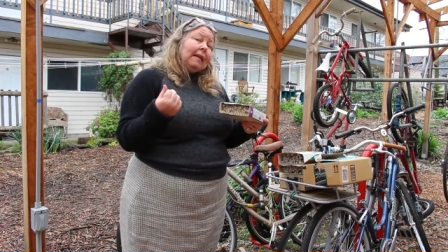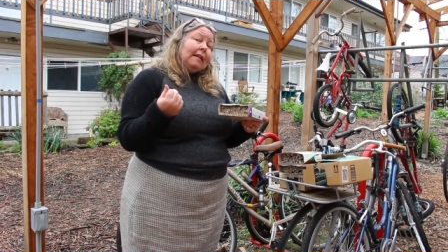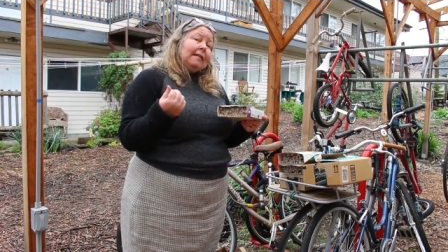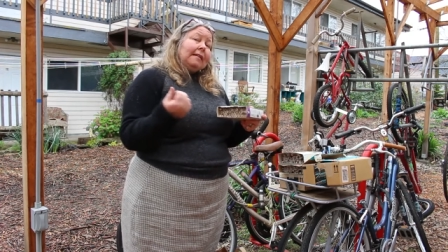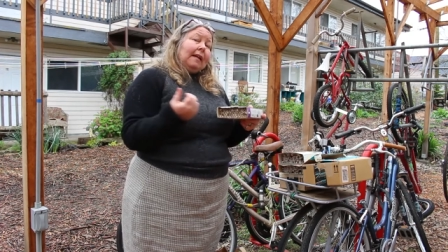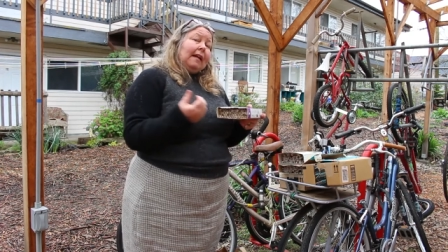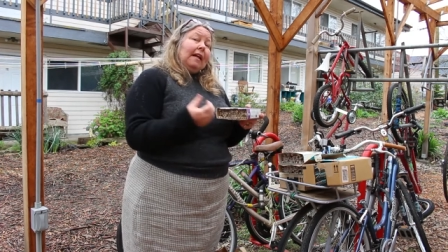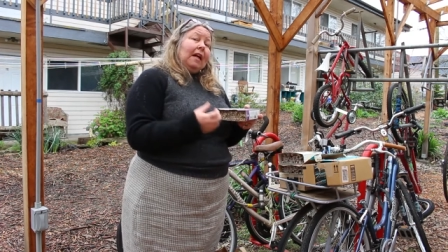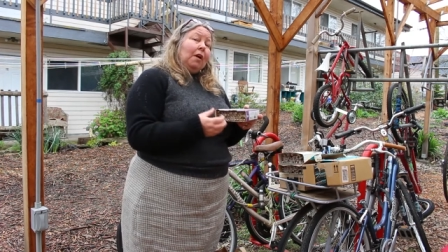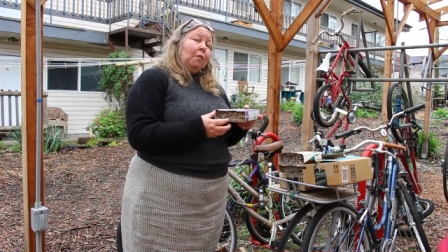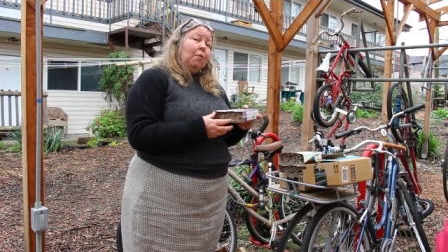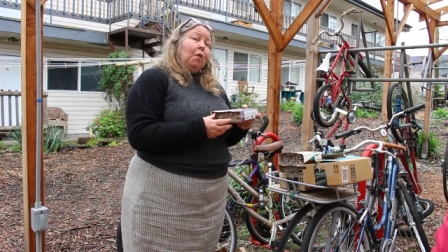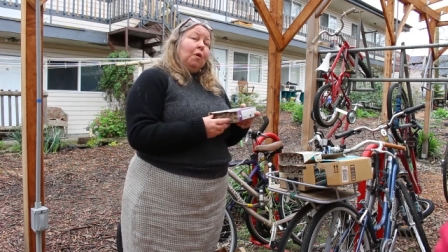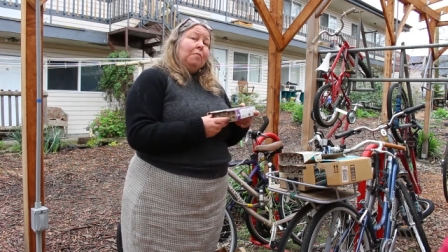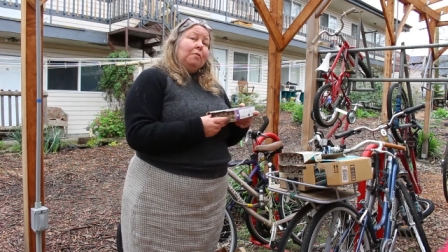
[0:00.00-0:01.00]
that it's going to get
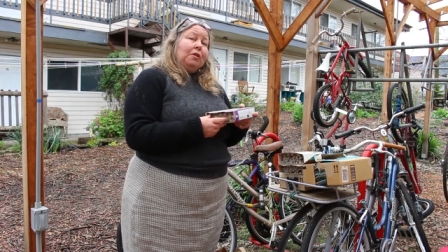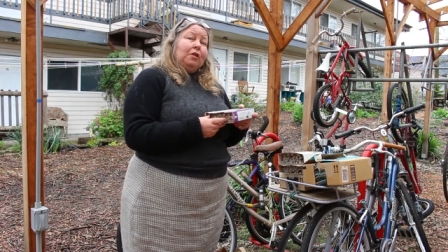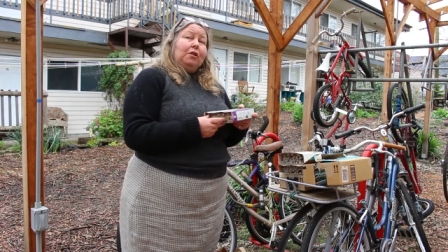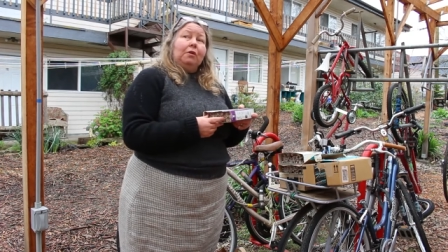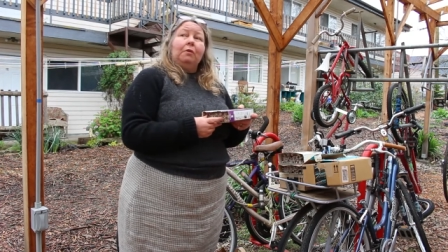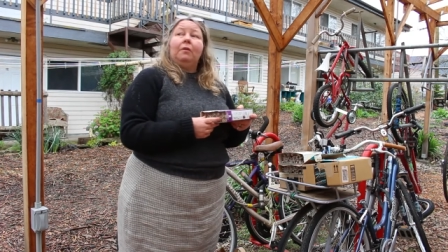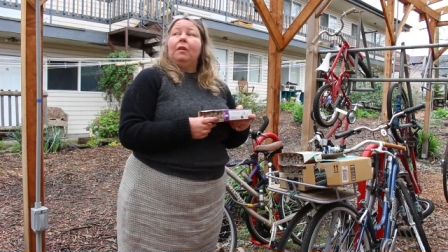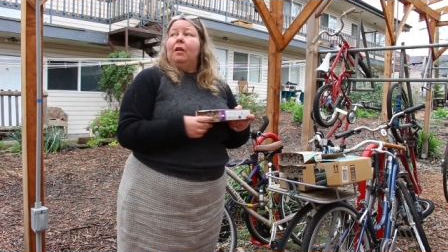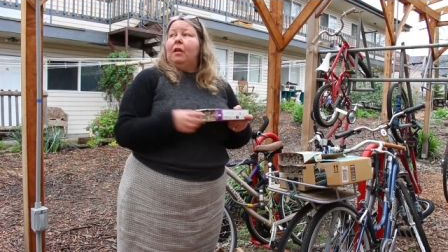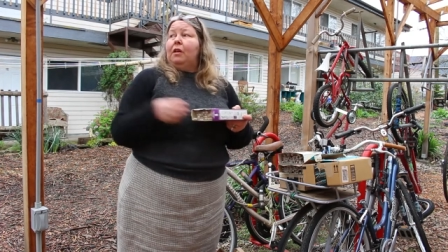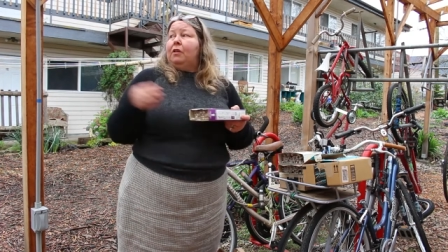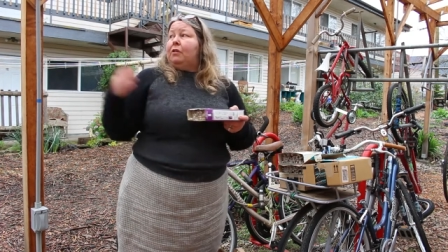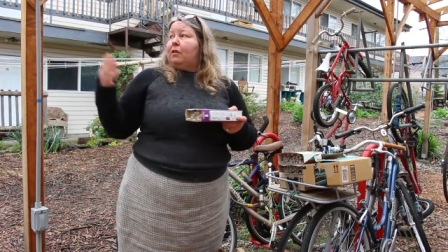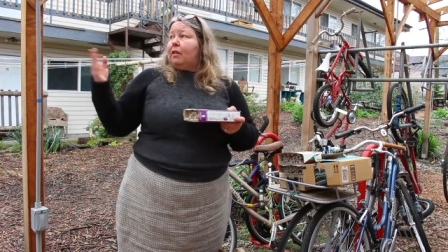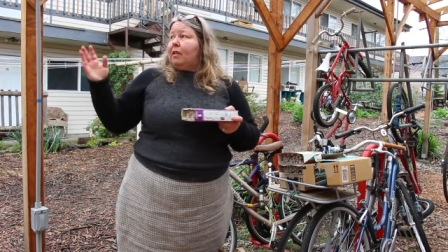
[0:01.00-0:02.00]
warm soon
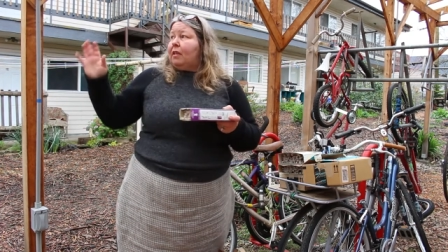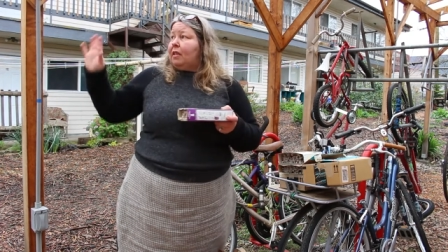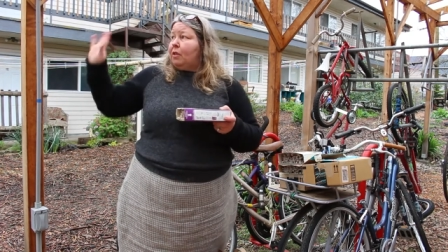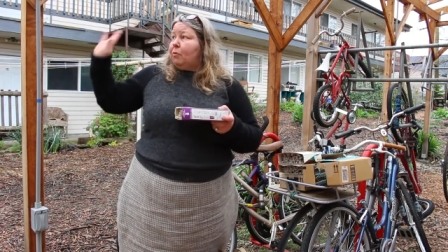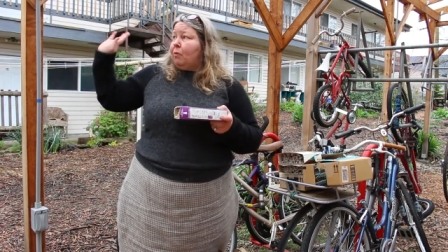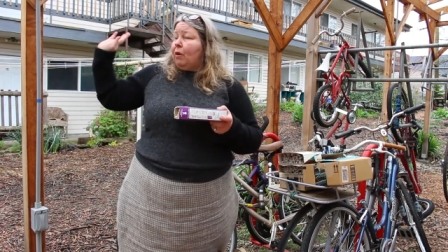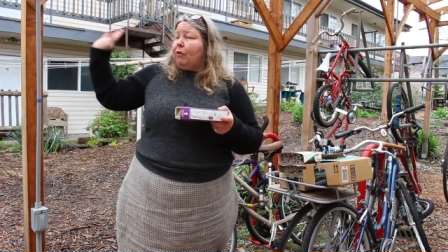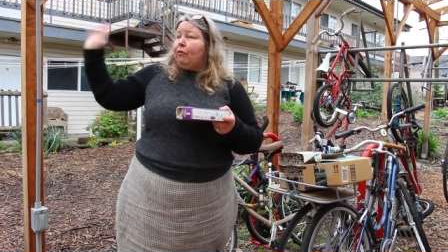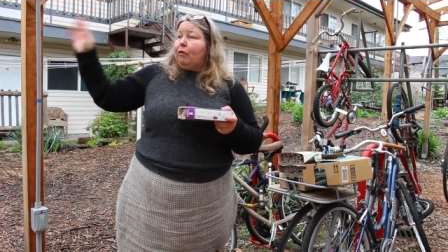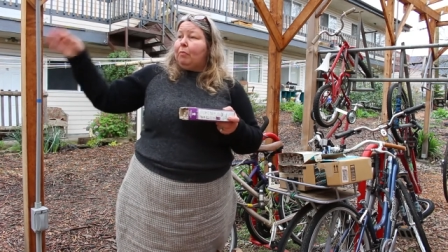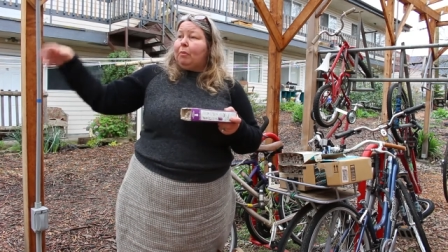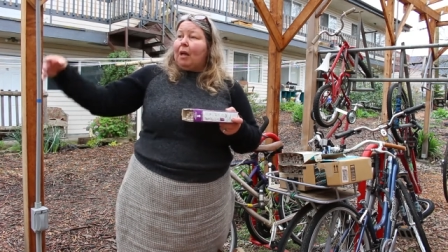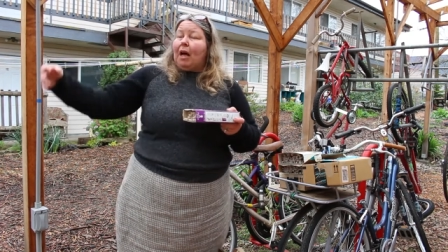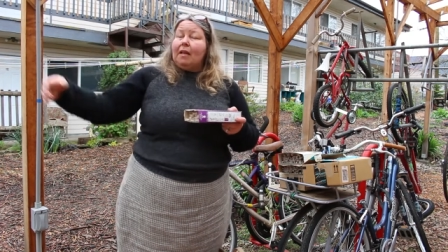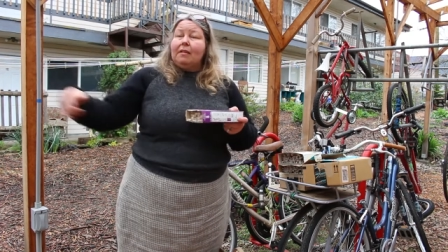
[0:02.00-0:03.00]
so that these wonderful
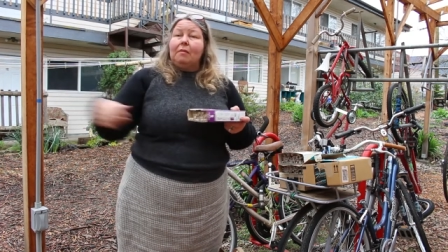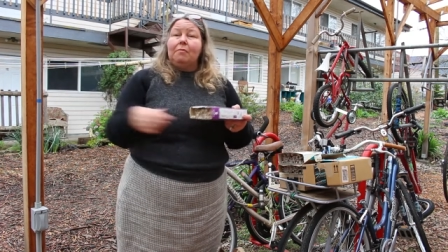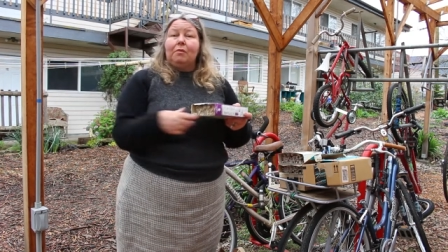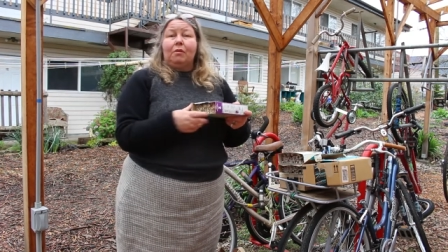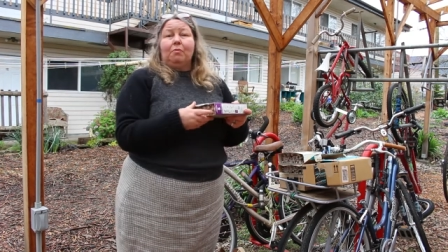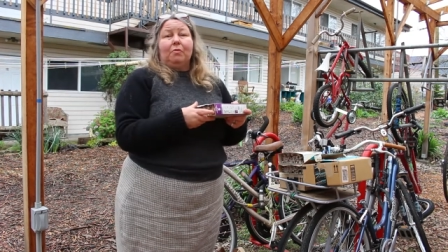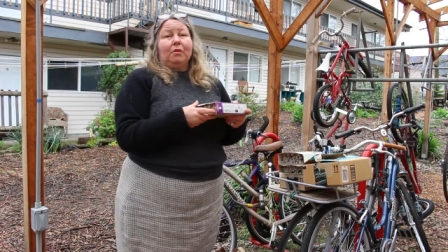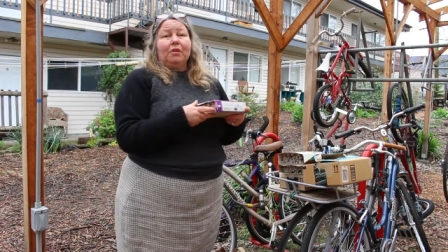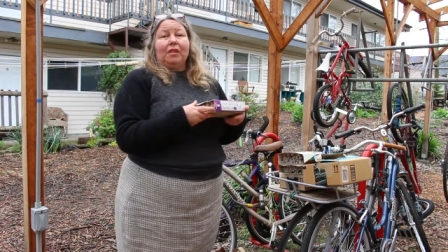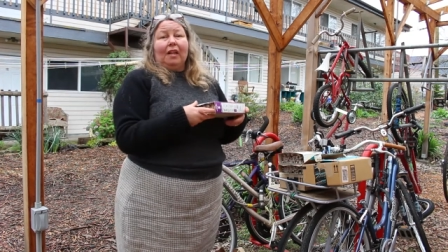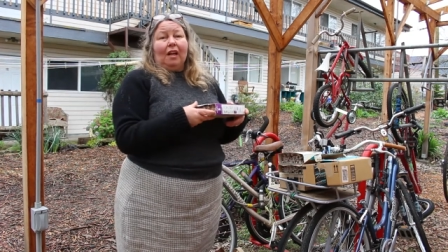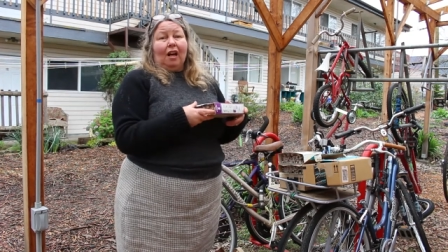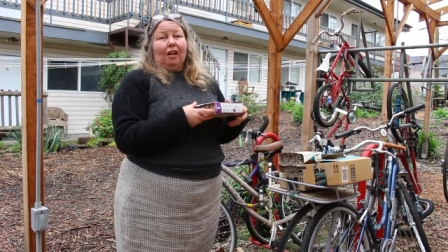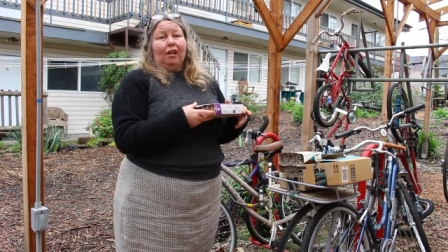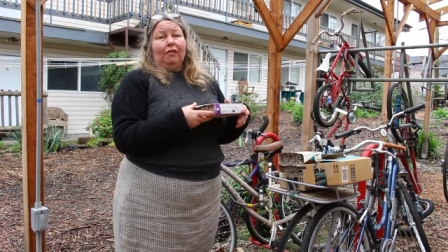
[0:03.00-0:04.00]
blossoms we're
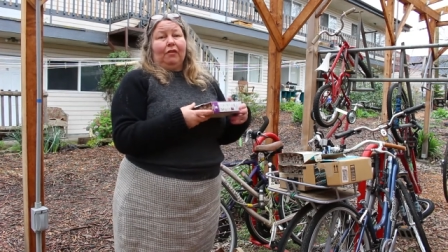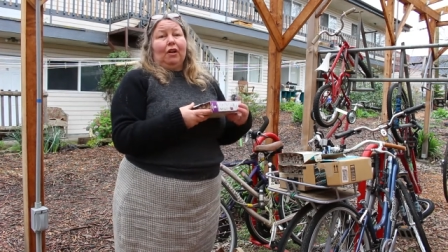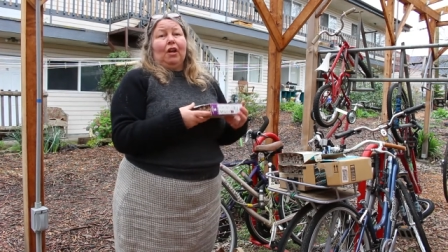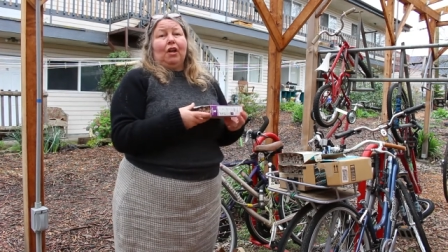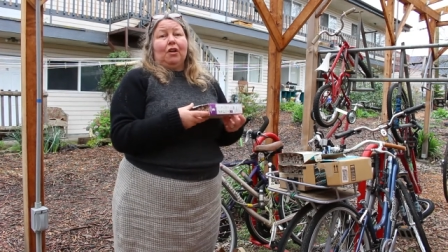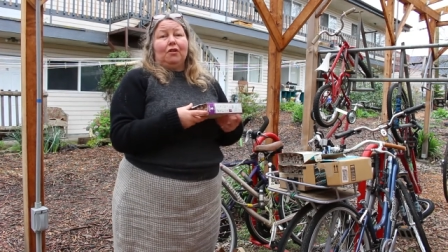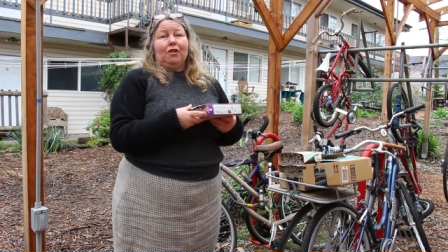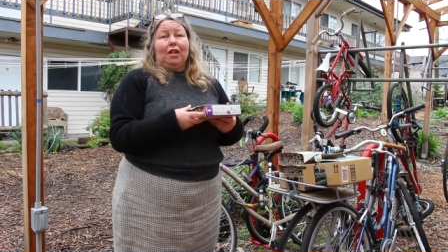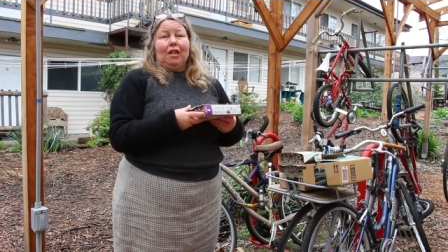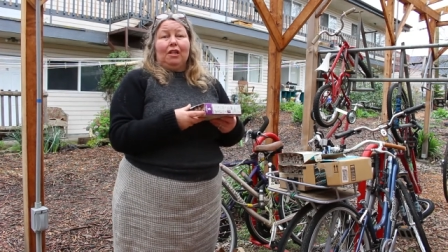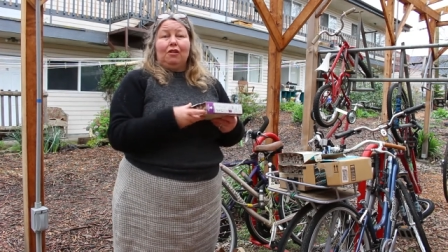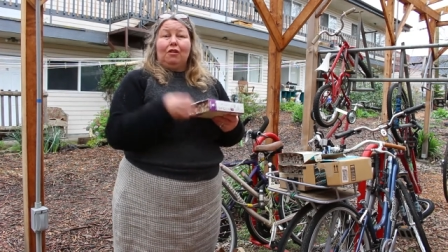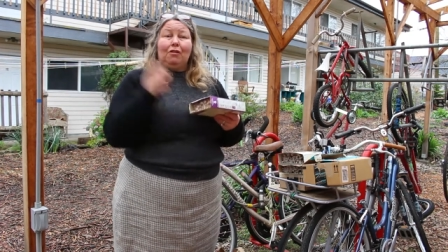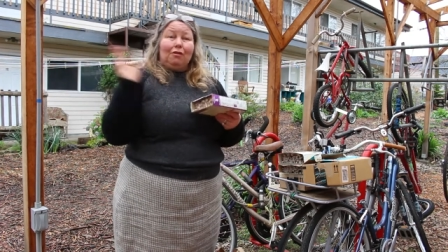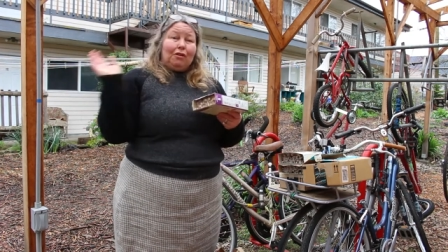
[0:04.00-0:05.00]
seeing all over on our
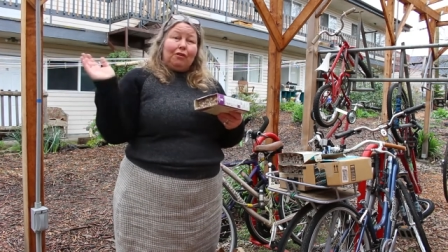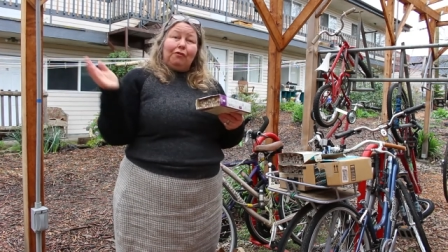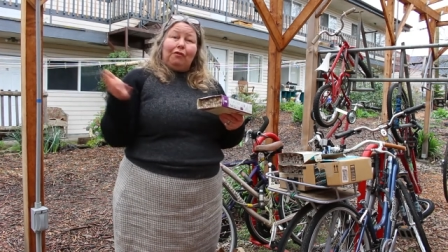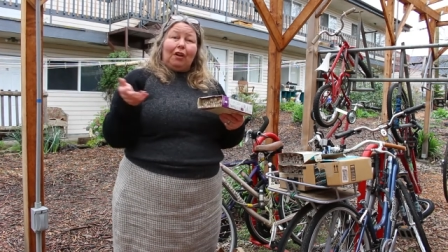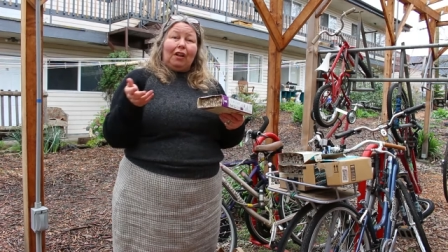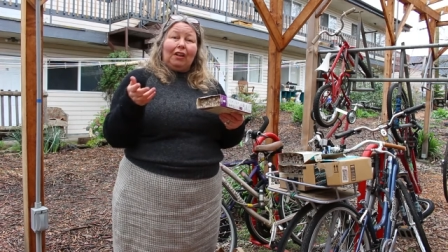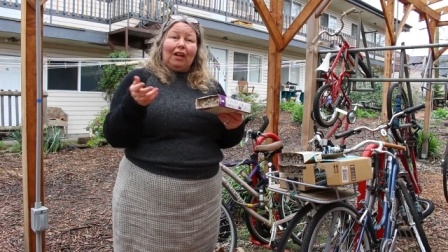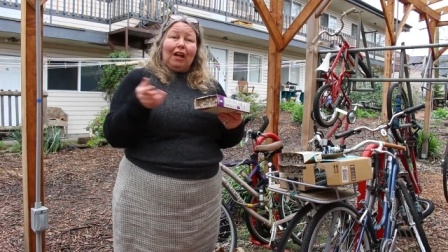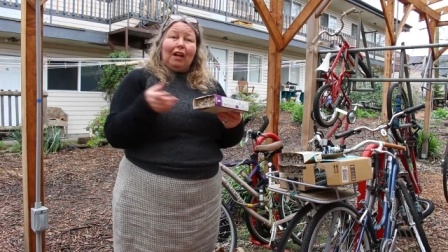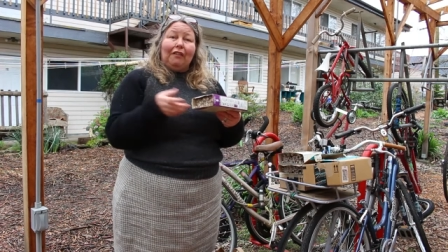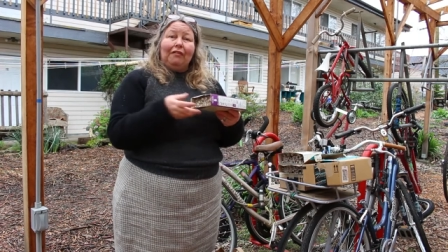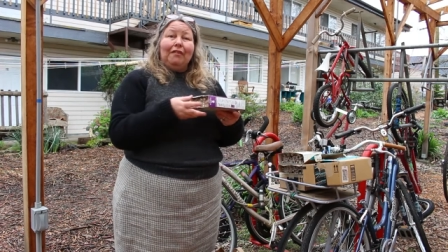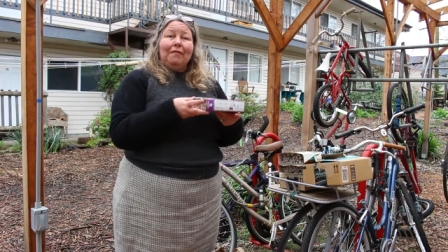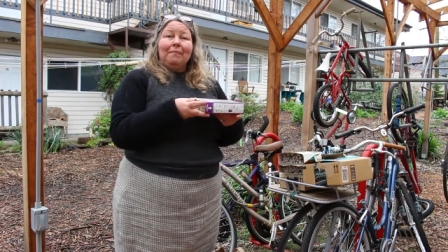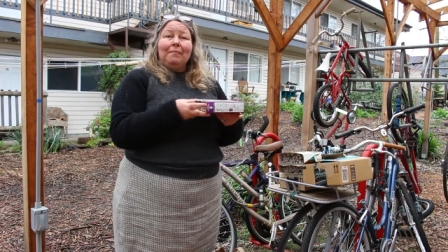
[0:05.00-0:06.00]
trees don't just fall
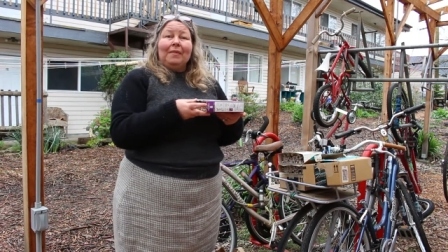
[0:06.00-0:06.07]
off